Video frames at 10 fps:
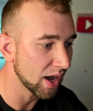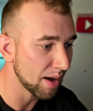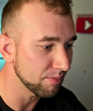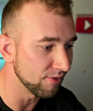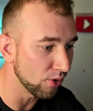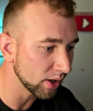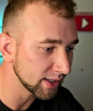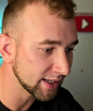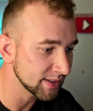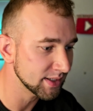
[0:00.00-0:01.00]
Am
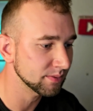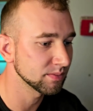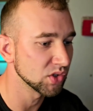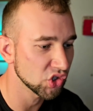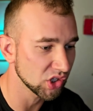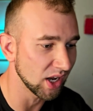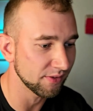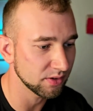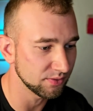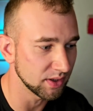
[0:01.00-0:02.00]
Wochenende
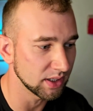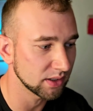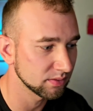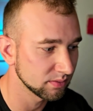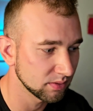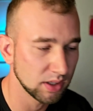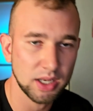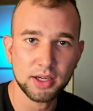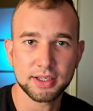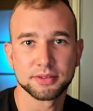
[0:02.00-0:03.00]
schlafen wir
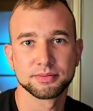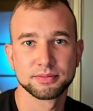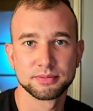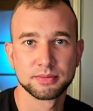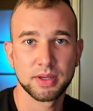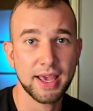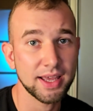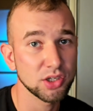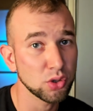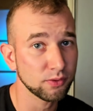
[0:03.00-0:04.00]
lange.
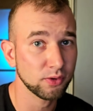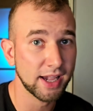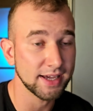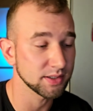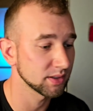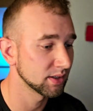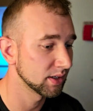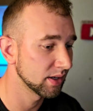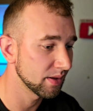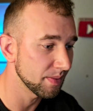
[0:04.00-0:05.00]
And don't forget,
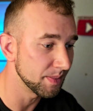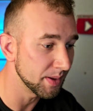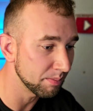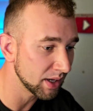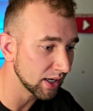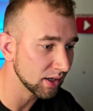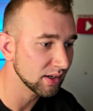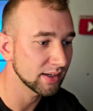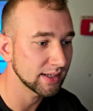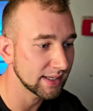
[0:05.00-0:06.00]
the
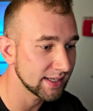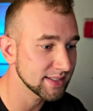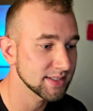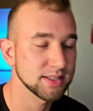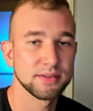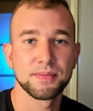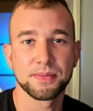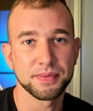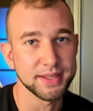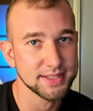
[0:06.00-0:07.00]
meaning is
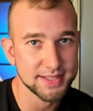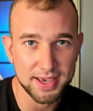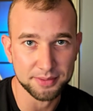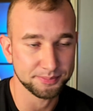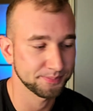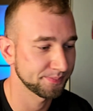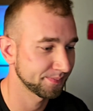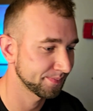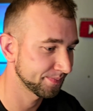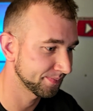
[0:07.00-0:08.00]
the same.
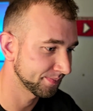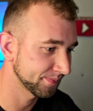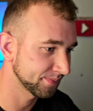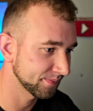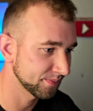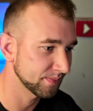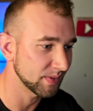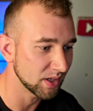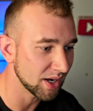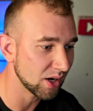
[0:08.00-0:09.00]

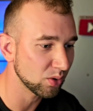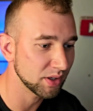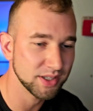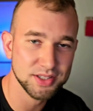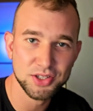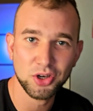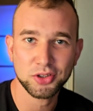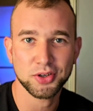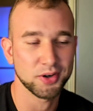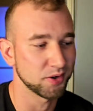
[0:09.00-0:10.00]
Now it's your
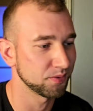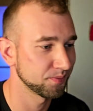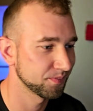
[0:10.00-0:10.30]
turn.